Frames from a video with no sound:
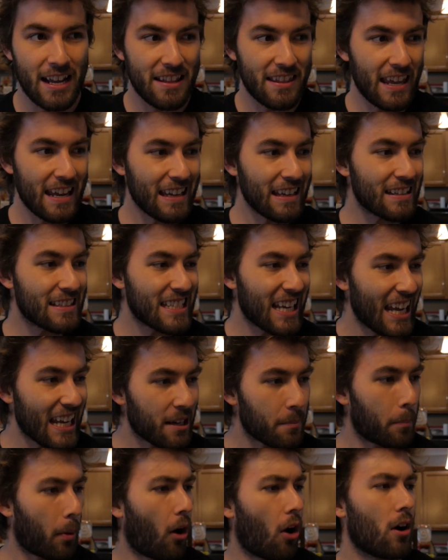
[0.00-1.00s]
They could
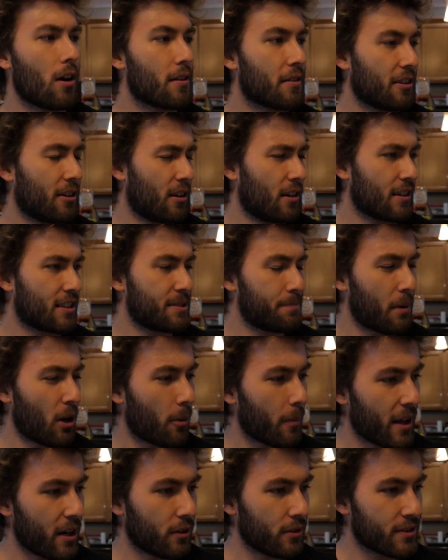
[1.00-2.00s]
take apart their
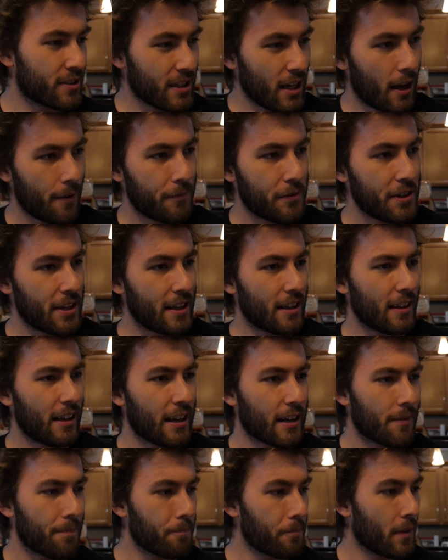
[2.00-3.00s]
experimental stuff and then
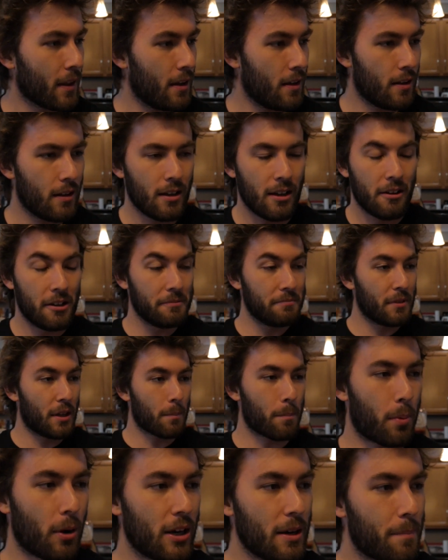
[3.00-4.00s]
like
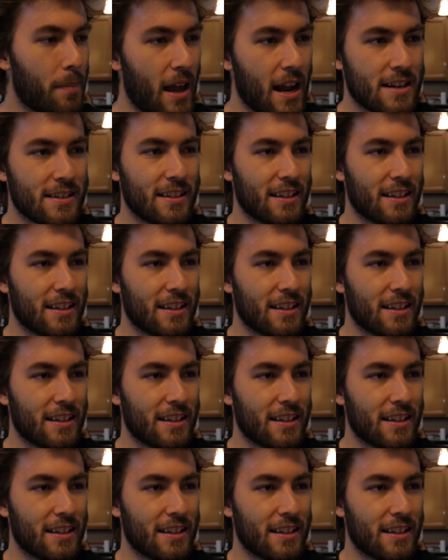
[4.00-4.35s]
put it back